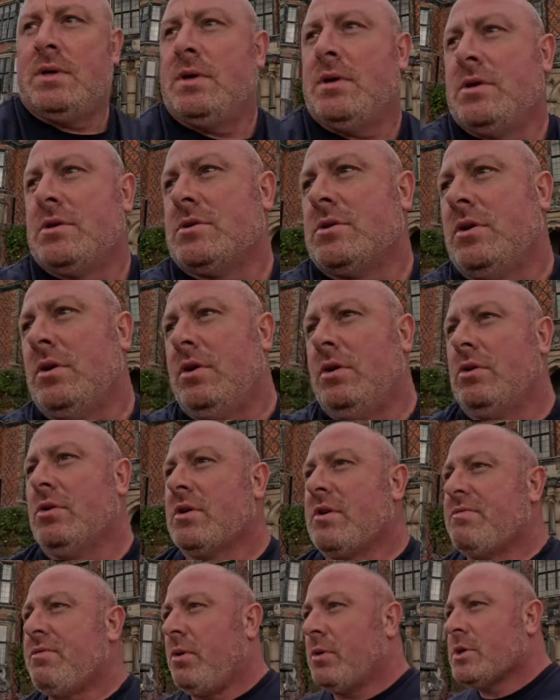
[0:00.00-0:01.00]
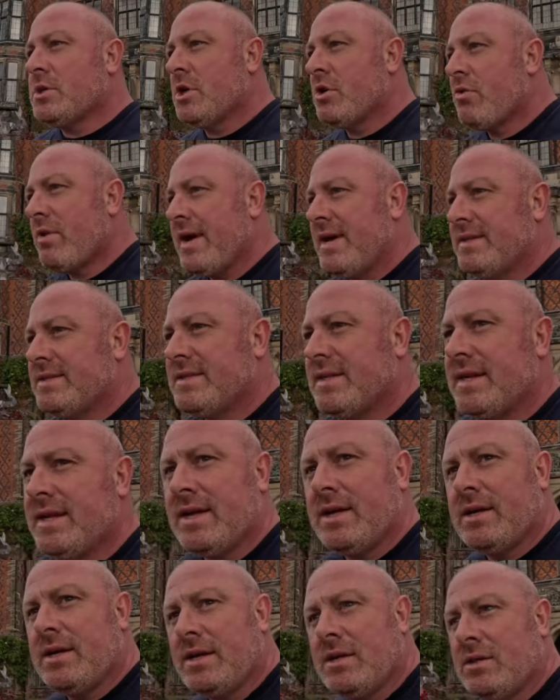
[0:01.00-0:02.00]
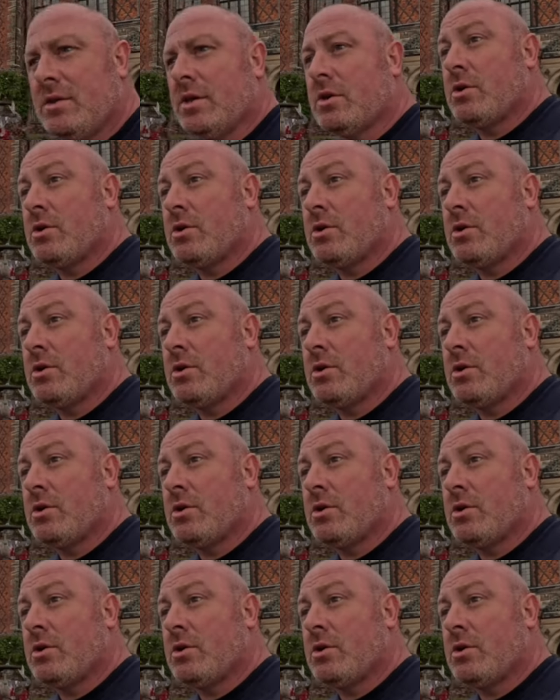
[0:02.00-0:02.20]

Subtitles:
So looking forward to a great day here.